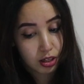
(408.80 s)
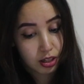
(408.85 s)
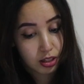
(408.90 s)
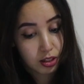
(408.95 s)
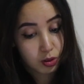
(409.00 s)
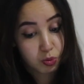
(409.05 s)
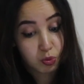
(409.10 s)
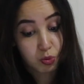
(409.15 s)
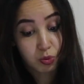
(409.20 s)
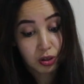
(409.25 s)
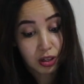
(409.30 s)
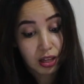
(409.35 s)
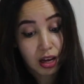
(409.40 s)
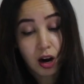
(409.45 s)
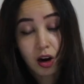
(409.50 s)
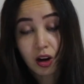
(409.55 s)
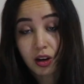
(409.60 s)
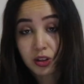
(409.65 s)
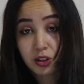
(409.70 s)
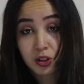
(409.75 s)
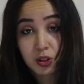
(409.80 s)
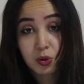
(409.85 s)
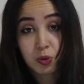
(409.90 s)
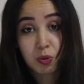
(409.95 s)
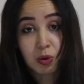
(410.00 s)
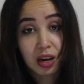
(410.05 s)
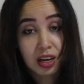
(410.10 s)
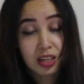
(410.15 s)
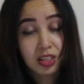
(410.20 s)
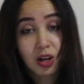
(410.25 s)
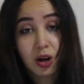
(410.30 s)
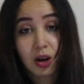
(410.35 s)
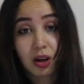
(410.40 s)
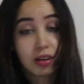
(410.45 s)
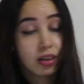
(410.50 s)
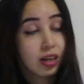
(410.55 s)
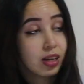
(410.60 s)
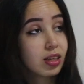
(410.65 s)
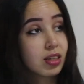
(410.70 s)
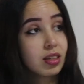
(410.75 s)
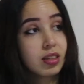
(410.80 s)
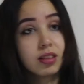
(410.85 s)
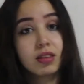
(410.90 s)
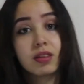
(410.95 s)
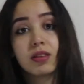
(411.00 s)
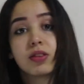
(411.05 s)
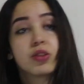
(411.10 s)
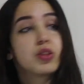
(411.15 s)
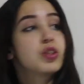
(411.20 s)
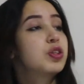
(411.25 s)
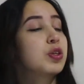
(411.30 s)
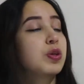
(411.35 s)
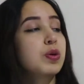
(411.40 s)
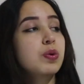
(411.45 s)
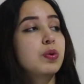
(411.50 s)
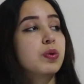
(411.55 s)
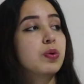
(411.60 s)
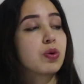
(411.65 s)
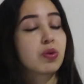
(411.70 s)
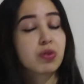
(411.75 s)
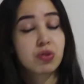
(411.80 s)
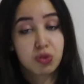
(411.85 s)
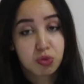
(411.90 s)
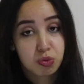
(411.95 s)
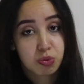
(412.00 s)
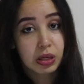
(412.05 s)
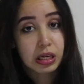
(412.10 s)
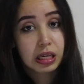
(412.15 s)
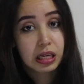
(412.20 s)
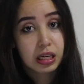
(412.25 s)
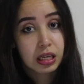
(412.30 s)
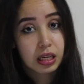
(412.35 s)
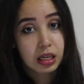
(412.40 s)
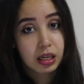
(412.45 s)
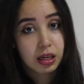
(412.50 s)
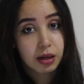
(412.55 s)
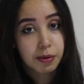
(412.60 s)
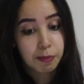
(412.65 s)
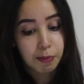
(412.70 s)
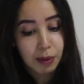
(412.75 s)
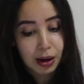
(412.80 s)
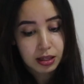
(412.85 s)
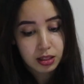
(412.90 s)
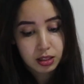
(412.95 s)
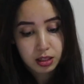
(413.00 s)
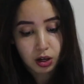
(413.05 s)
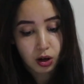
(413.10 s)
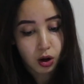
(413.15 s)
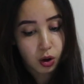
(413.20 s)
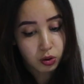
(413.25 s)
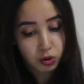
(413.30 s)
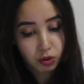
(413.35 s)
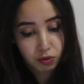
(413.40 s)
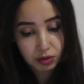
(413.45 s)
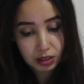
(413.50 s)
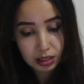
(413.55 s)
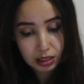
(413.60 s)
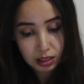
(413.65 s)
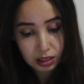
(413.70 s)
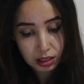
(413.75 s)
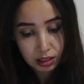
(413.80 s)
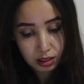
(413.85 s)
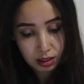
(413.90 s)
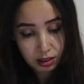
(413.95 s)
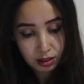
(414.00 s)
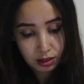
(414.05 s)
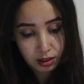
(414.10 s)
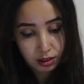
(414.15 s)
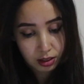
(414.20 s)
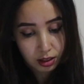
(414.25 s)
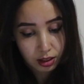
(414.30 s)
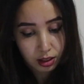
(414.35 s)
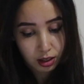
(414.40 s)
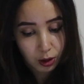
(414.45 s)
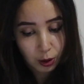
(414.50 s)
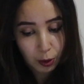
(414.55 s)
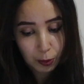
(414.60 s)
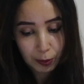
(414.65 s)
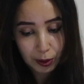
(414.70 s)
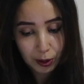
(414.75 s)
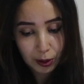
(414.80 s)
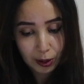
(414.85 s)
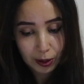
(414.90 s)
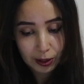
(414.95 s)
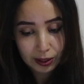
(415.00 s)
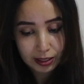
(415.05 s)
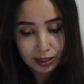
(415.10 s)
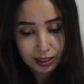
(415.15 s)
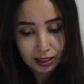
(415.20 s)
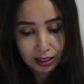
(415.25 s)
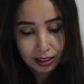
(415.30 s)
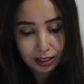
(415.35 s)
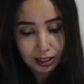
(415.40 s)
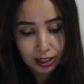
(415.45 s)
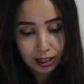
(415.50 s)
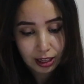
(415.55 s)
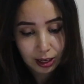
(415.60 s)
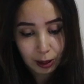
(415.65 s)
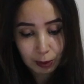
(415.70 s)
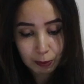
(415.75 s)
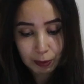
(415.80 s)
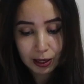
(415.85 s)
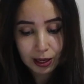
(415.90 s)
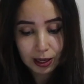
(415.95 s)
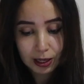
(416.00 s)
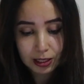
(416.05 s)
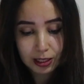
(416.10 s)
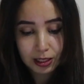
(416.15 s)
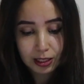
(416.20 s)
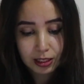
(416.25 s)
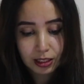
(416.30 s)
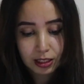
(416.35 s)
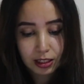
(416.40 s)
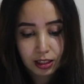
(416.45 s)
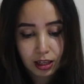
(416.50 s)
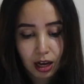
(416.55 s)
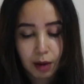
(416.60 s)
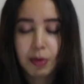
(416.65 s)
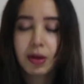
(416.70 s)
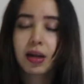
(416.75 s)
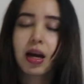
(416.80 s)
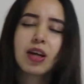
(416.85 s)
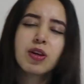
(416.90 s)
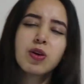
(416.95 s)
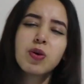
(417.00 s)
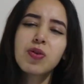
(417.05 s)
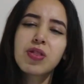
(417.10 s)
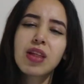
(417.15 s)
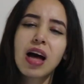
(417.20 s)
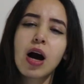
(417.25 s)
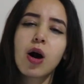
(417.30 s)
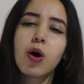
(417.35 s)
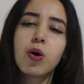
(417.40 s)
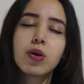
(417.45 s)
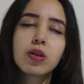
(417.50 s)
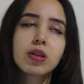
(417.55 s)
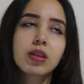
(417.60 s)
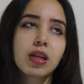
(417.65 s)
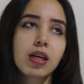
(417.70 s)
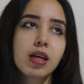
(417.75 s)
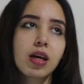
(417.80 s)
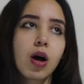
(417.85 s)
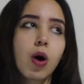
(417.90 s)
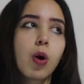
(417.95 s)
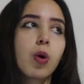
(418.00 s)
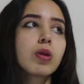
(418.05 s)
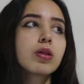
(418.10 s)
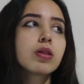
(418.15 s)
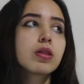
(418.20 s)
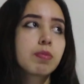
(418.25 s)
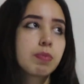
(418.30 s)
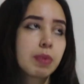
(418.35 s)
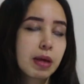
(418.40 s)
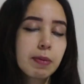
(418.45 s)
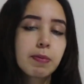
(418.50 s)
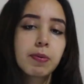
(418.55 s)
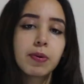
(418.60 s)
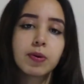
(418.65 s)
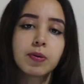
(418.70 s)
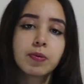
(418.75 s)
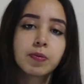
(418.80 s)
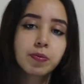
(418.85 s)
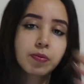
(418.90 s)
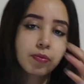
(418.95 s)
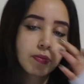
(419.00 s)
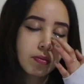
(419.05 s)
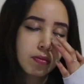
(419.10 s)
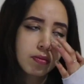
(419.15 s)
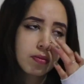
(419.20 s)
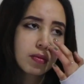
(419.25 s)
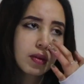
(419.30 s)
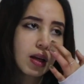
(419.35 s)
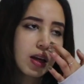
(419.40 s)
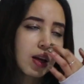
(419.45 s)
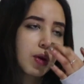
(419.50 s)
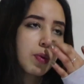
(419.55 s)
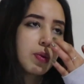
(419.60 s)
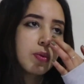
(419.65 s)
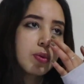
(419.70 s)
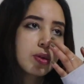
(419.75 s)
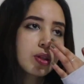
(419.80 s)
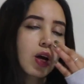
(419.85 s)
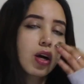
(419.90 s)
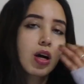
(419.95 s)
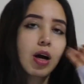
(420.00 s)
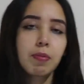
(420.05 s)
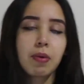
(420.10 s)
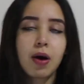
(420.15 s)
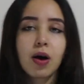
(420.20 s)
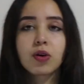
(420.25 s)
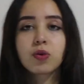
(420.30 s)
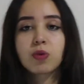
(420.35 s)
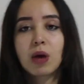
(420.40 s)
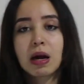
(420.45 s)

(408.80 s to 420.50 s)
it's really hard to raise all like two or three but all of these oh my gosh oh my gosh I mean I know that all like old people like when we talk about